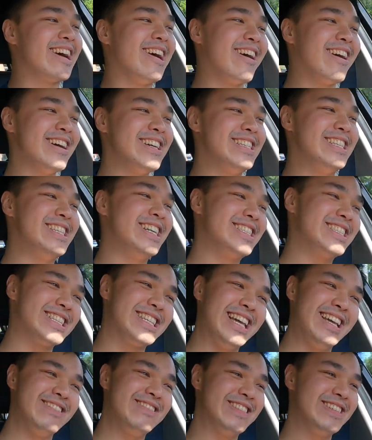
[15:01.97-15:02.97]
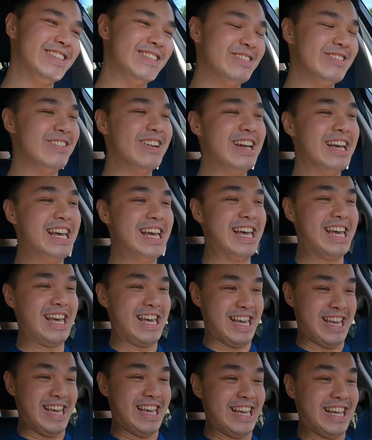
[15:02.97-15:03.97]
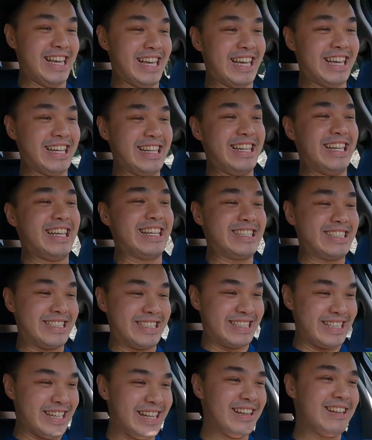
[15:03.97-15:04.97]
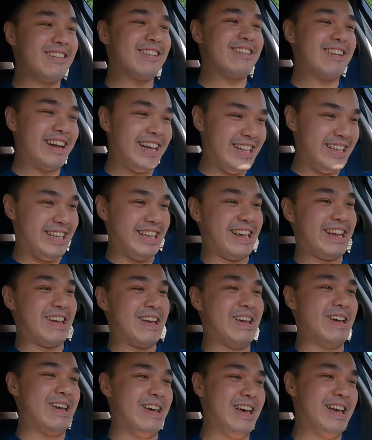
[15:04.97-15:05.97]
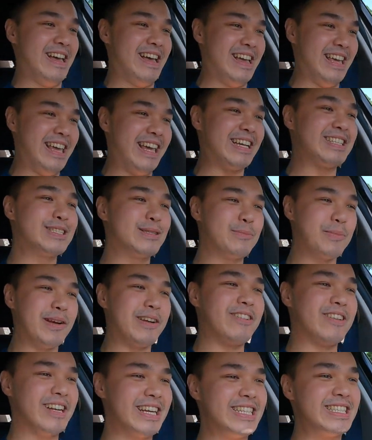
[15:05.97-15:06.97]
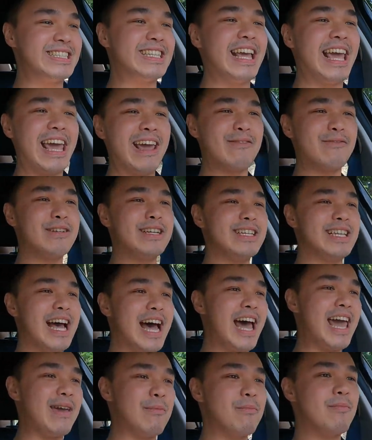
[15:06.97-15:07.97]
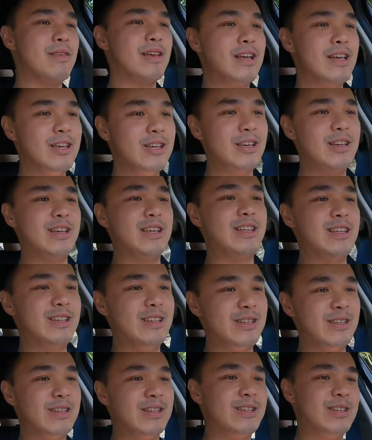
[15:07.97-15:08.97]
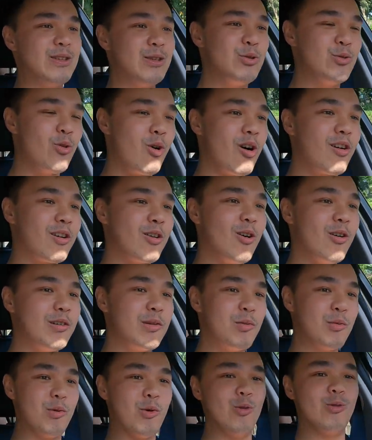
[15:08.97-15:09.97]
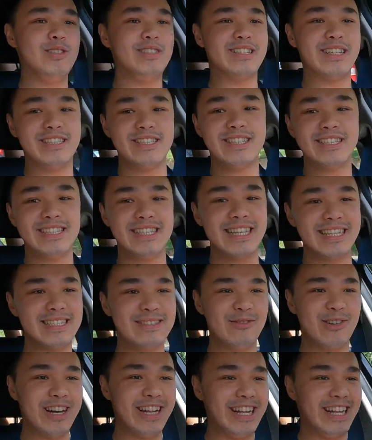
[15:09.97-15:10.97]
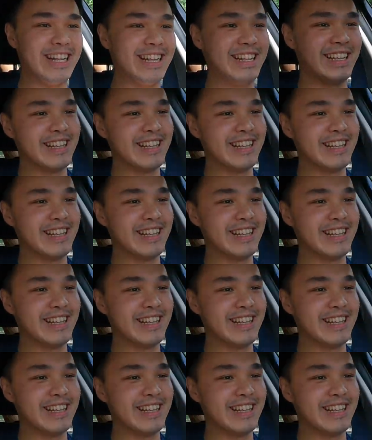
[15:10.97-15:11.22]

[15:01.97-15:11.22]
car just gives you an exhilarating experience every time you are on a road such as this one.